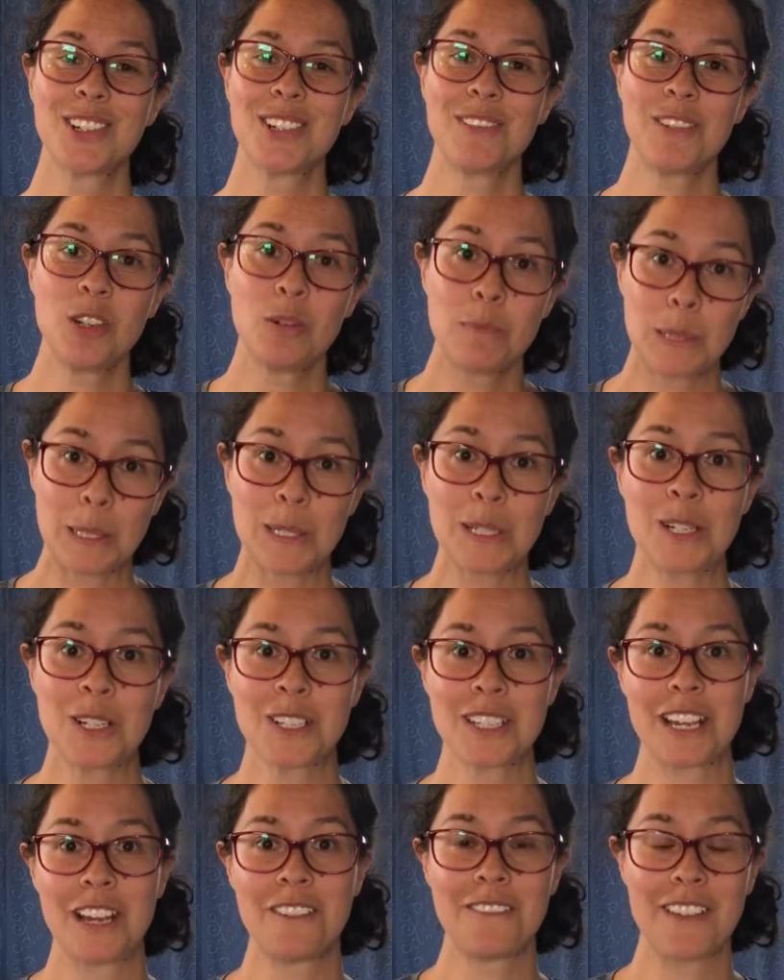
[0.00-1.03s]
So if you bill
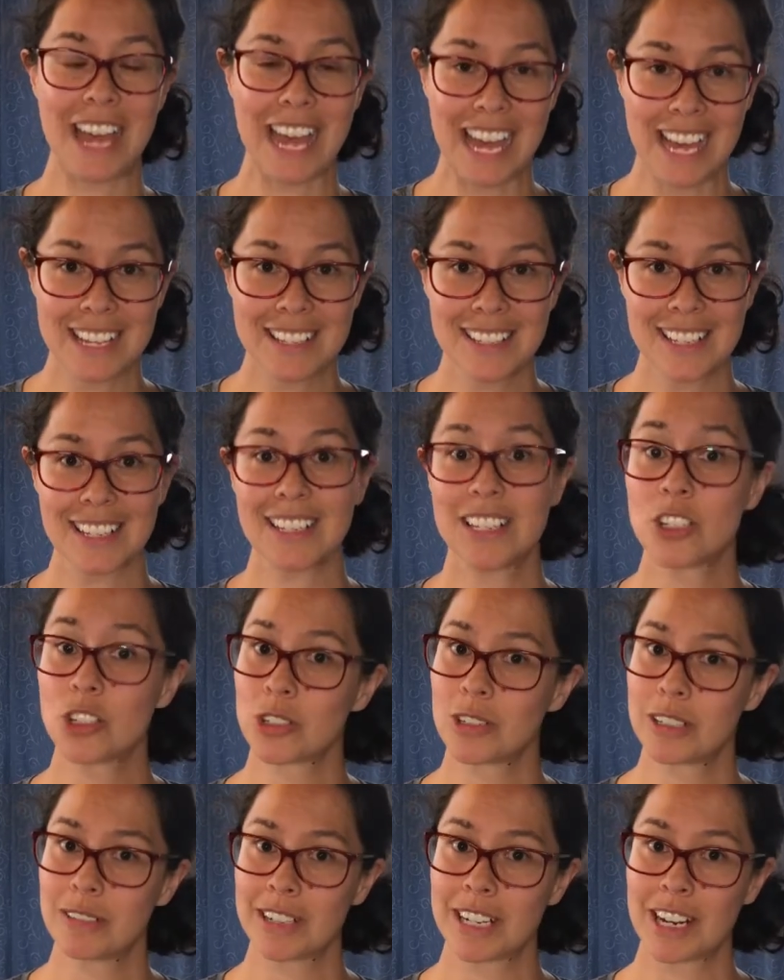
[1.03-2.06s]
yourself as an
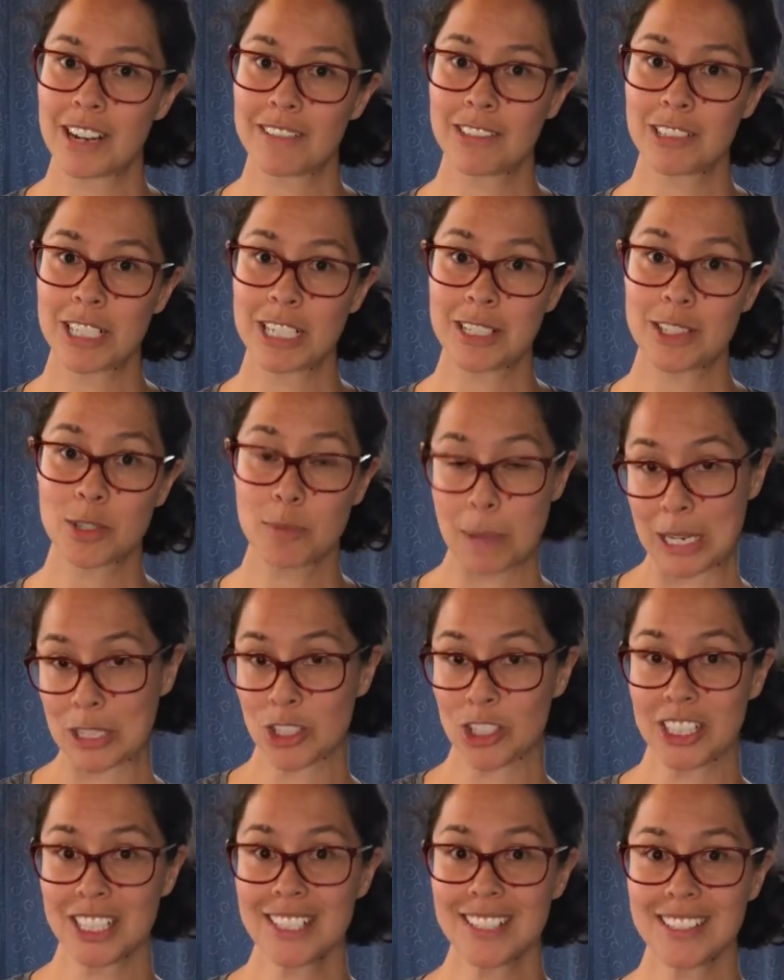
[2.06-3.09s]
injury recovery
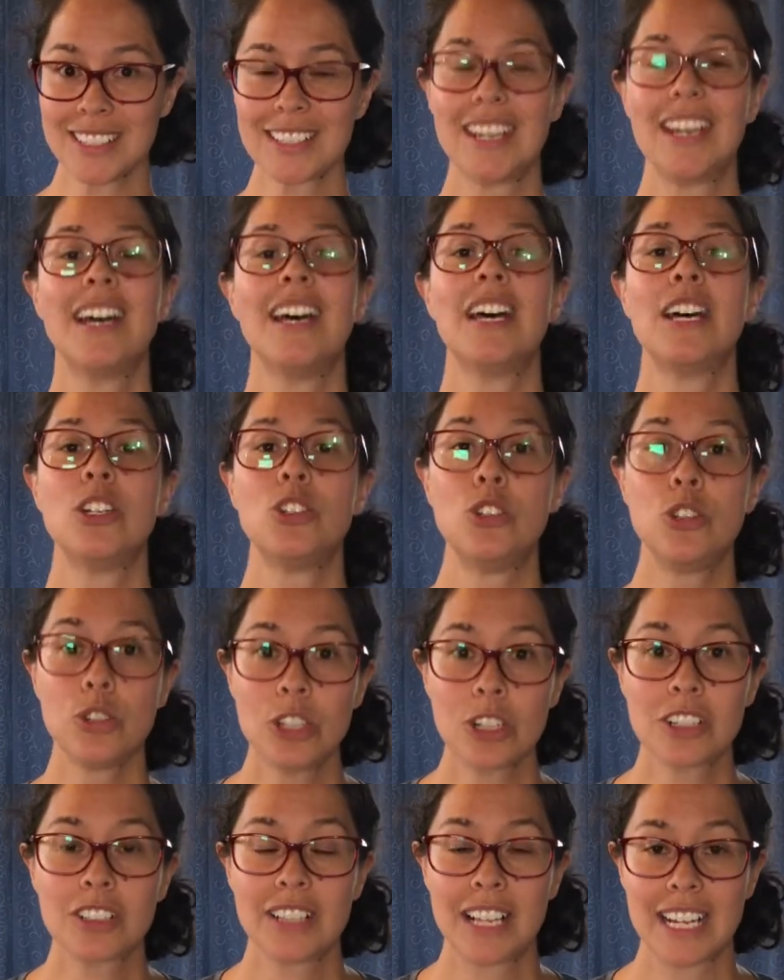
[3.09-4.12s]
specialist,
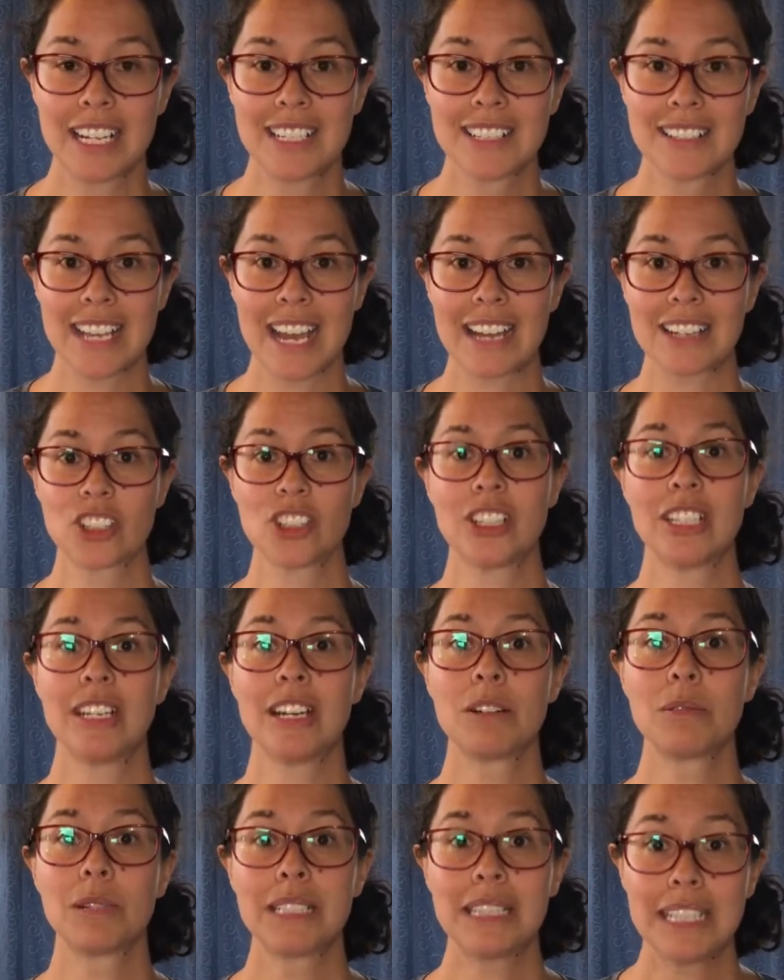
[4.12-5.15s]
do your clients
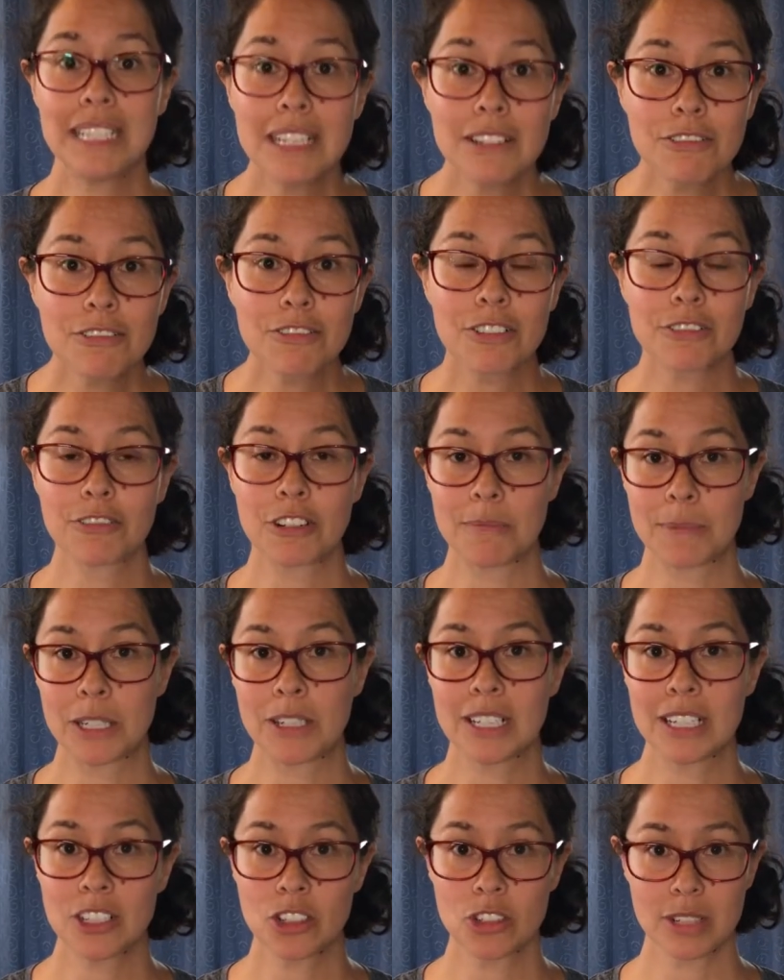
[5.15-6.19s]
actually get relief
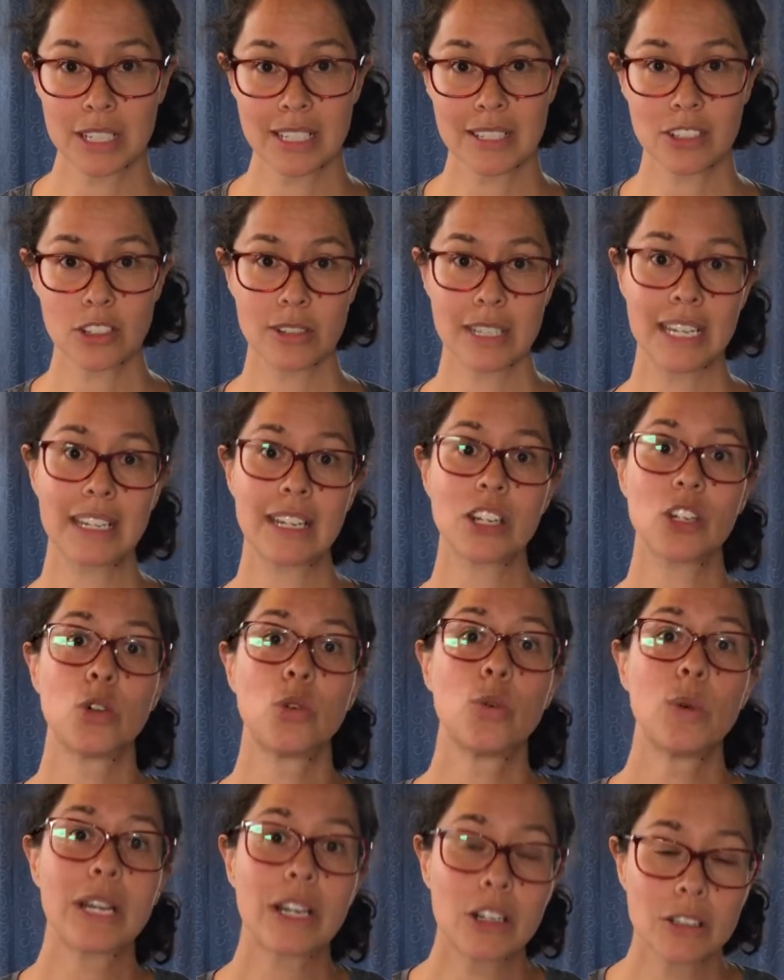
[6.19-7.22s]
from their injuries? Do they
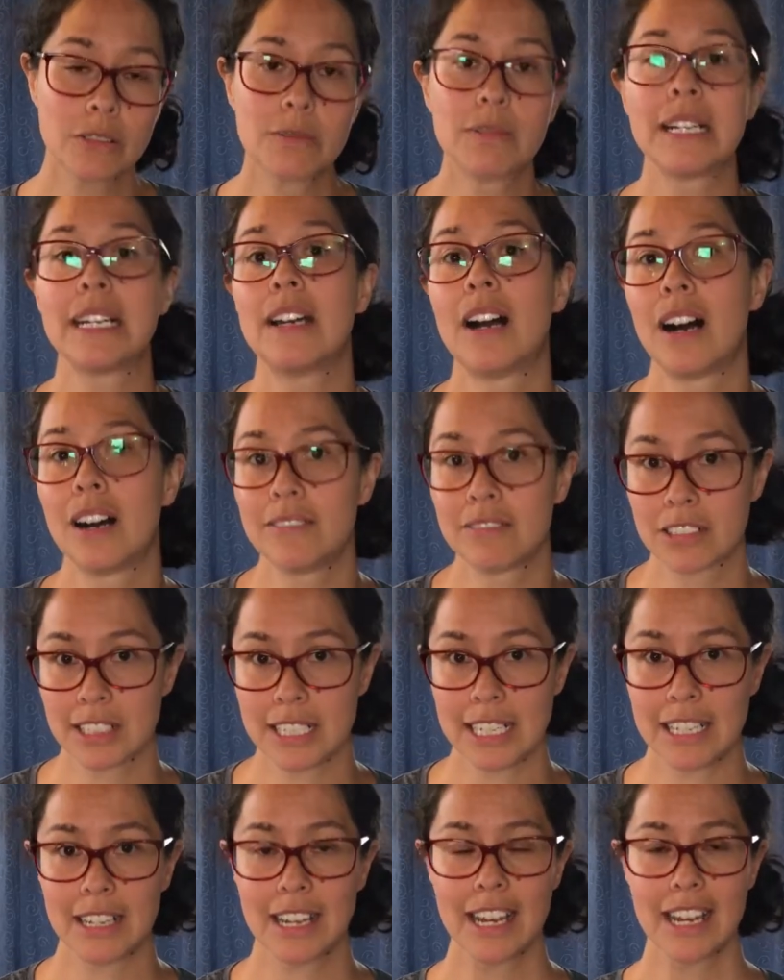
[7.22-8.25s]
get quicker
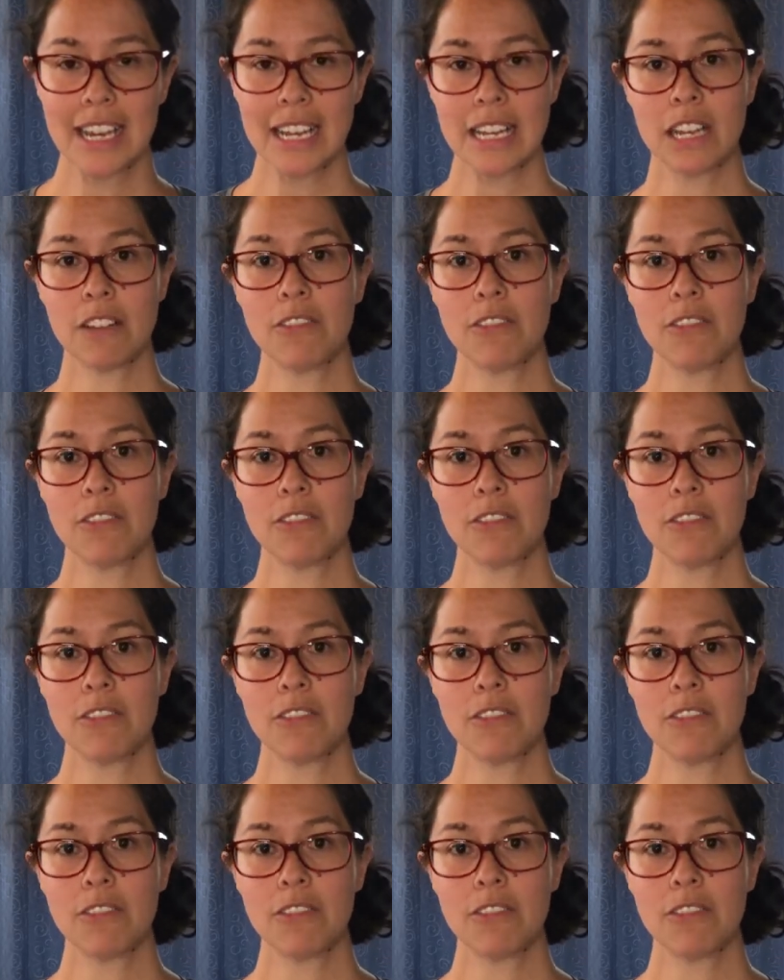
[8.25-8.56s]
recovery?